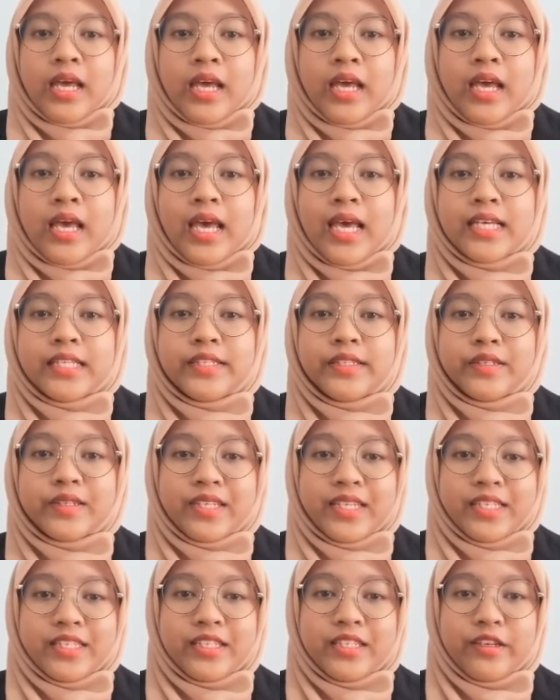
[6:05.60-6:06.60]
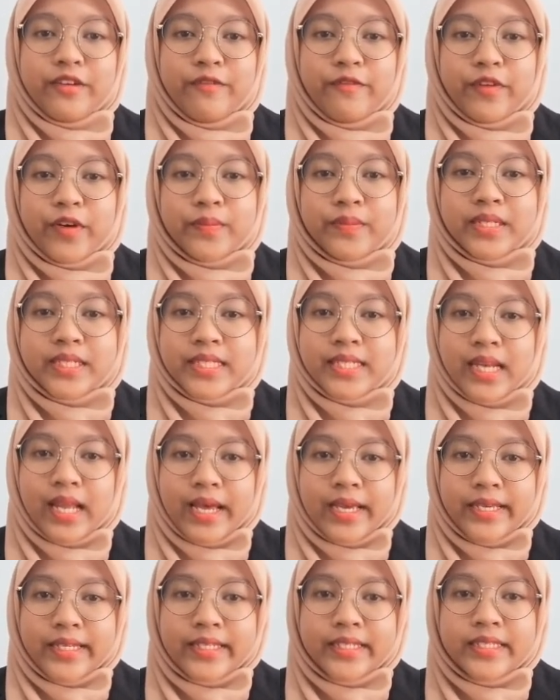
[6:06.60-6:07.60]
As you can see from the
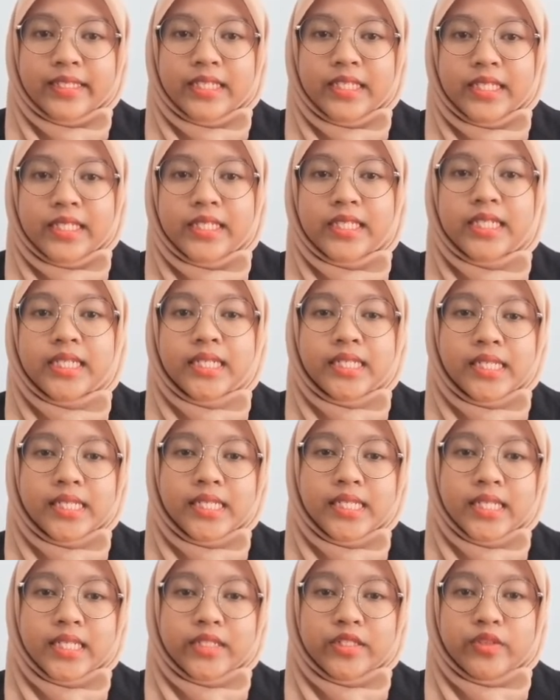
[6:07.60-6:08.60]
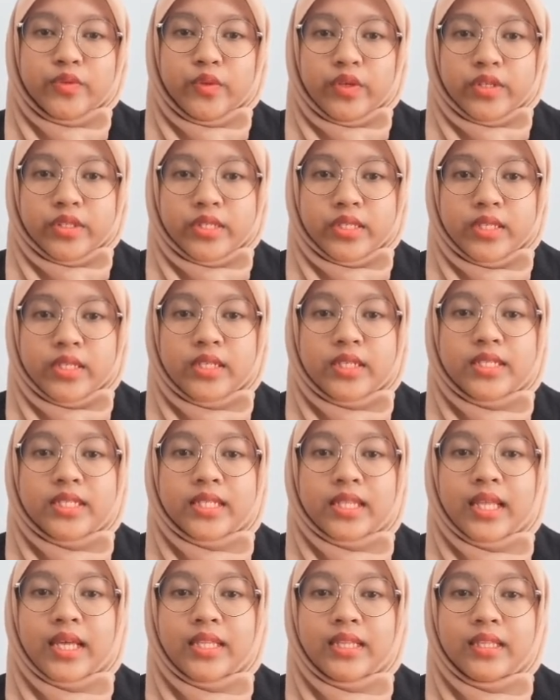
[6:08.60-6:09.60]
slide, the research was
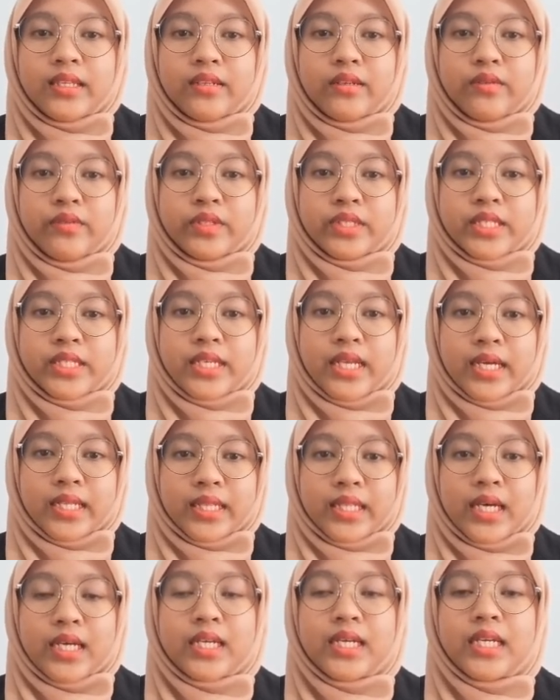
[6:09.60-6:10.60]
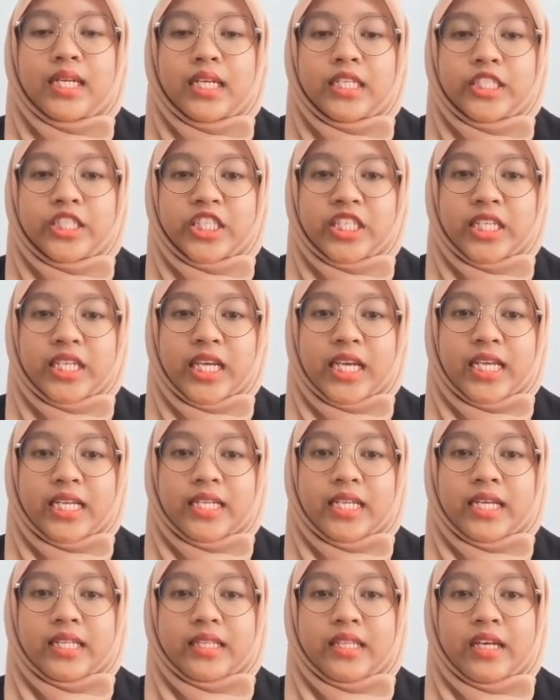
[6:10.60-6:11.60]
started with data collection and
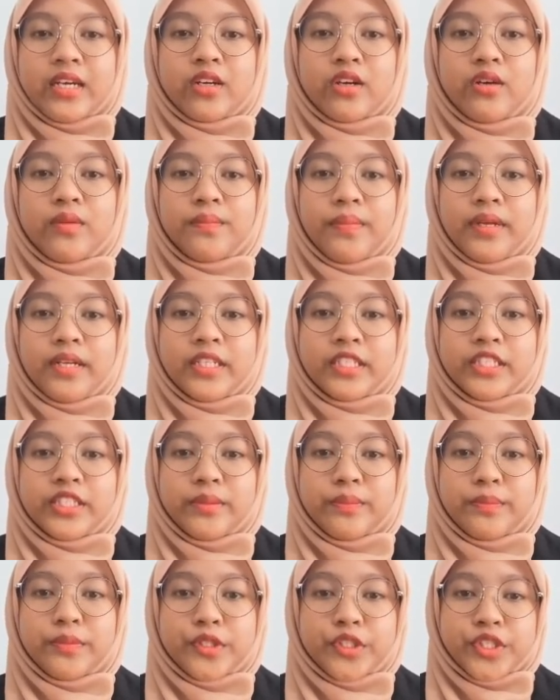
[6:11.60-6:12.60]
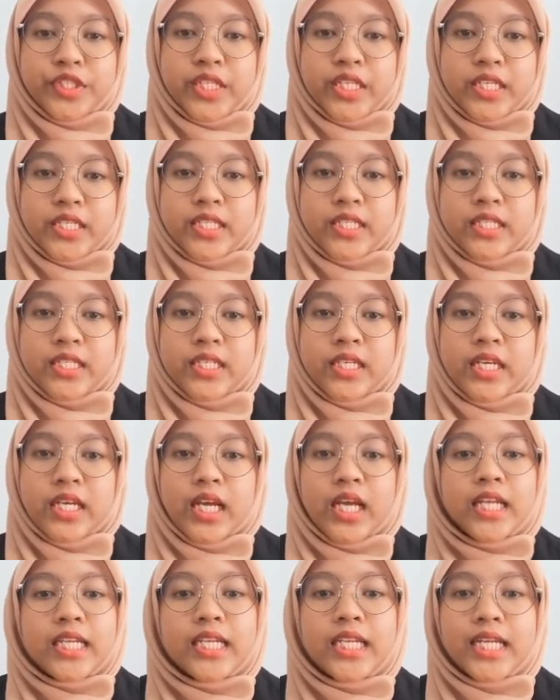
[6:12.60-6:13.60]
data compilation process.
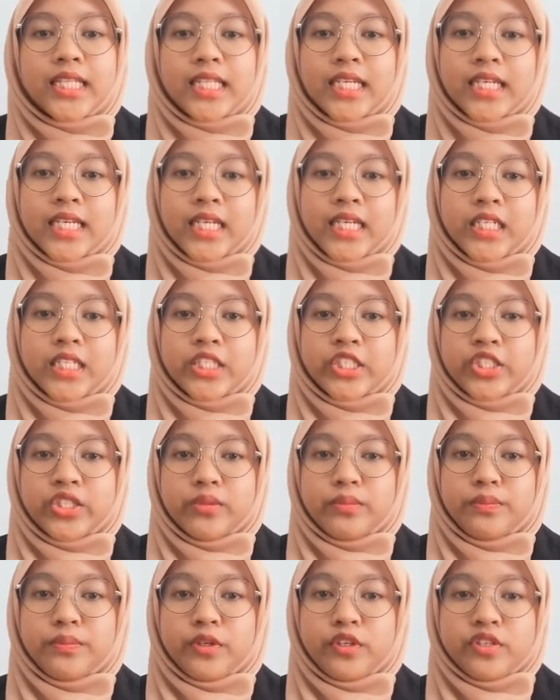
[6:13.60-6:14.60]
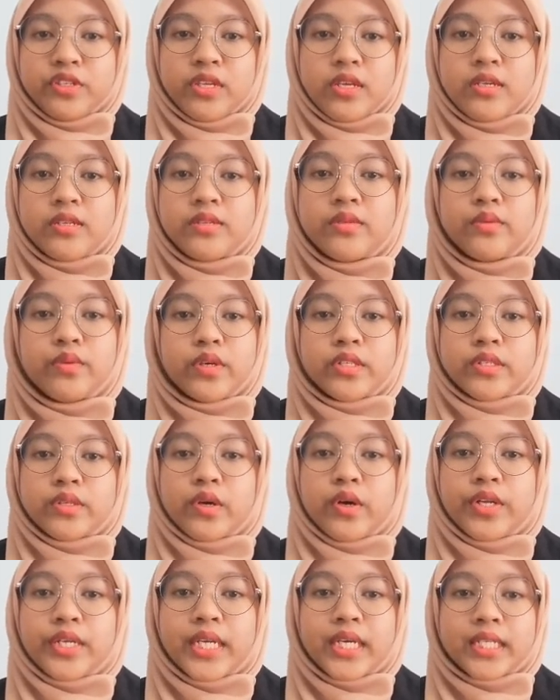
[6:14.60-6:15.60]
Data collection process was
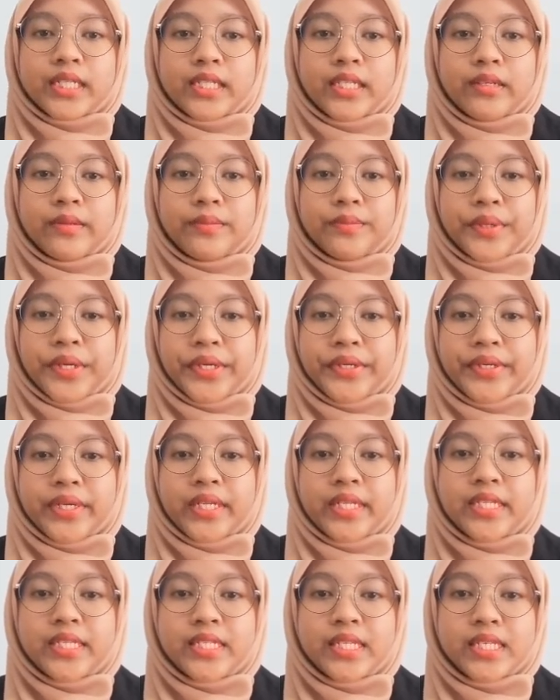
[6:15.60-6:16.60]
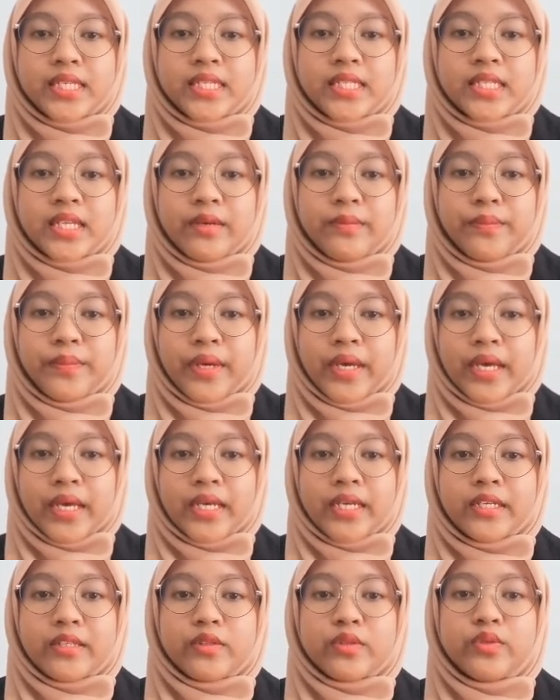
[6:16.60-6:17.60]
conducted by releasing some bear
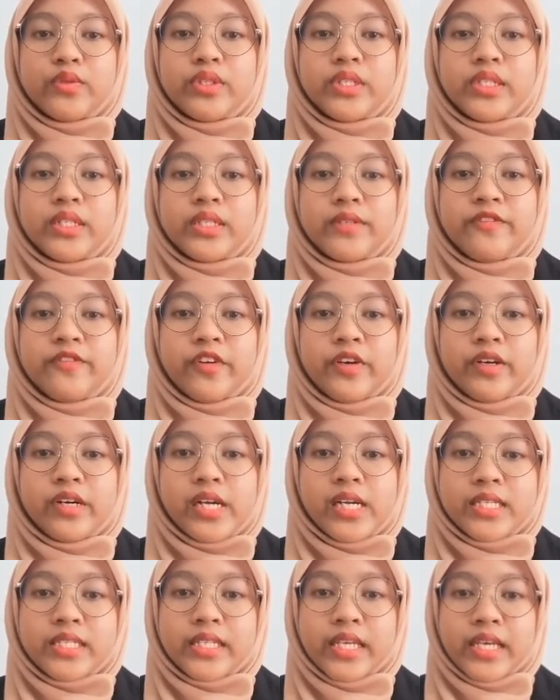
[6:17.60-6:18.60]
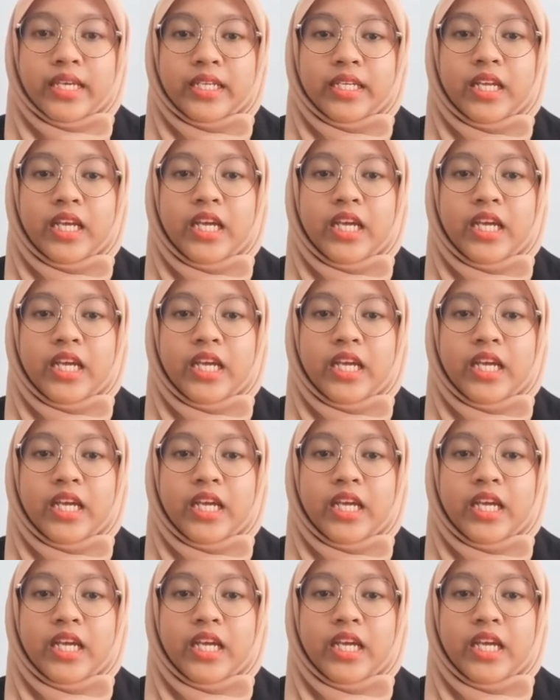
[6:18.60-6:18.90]
into the forest and